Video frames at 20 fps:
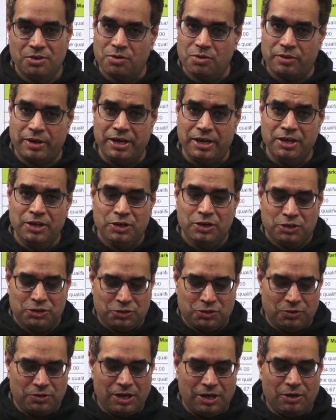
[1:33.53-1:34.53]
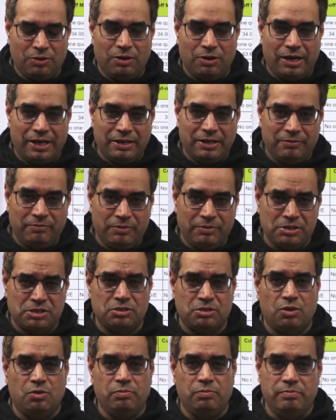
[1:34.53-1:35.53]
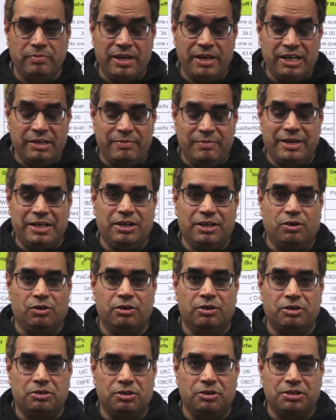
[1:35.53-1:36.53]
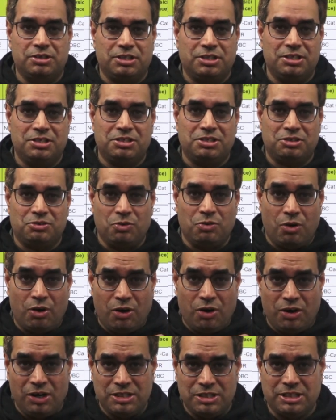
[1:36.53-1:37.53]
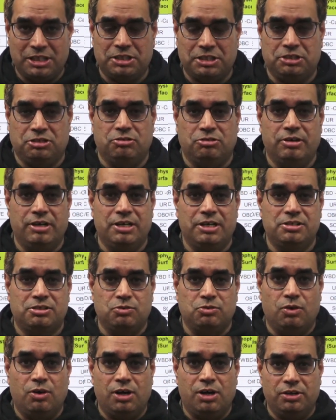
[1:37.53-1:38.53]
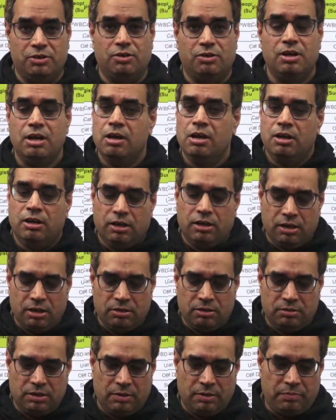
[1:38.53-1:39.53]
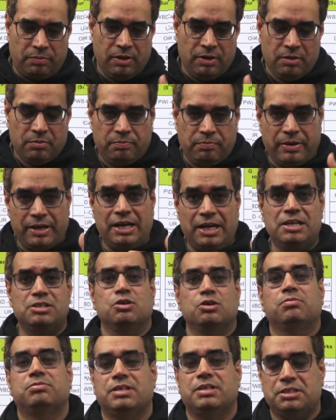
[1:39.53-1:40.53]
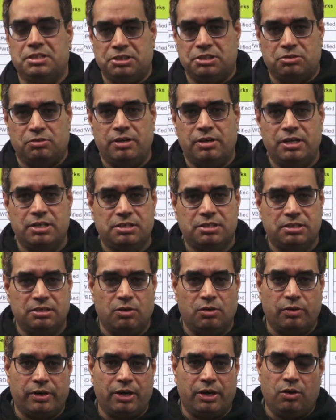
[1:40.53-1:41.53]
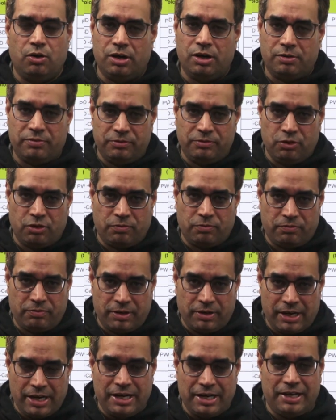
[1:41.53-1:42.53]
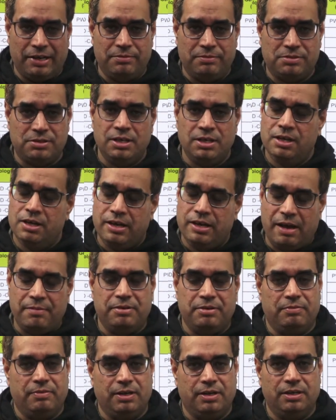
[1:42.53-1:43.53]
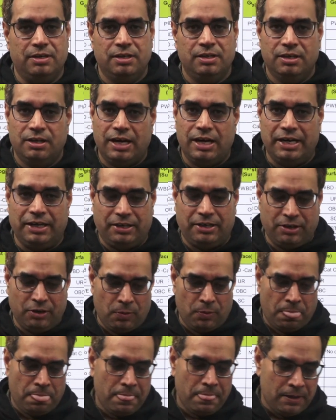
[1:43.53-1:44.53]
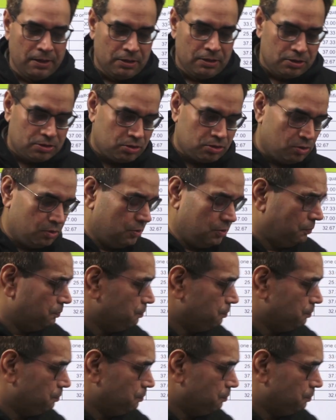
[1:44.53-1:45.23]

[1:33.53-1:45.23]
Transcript: okay so now i wish many many congratulations to all such students to all your uh, the parents of such students okay all your relatives everyone right so